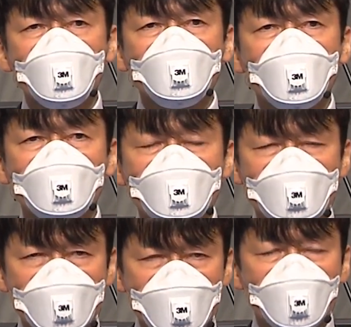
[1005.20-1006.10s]
have
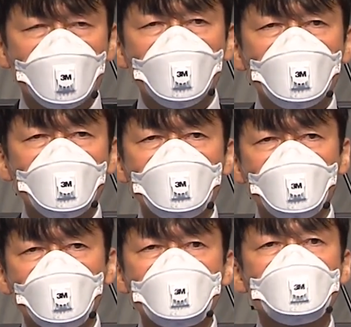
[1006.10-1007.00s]
6,000
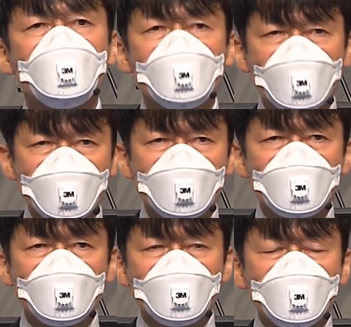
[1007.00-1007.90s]
group members,
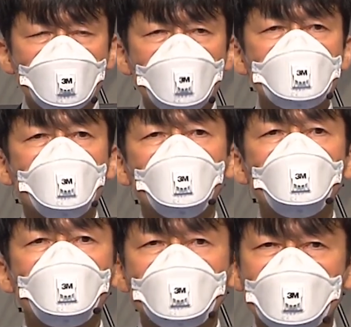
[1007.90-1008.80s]
and
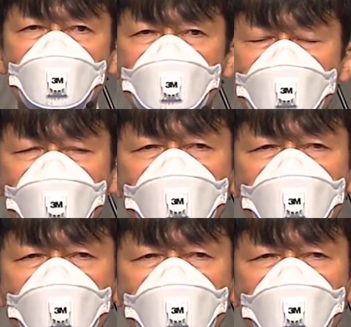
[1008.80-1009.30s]
4,000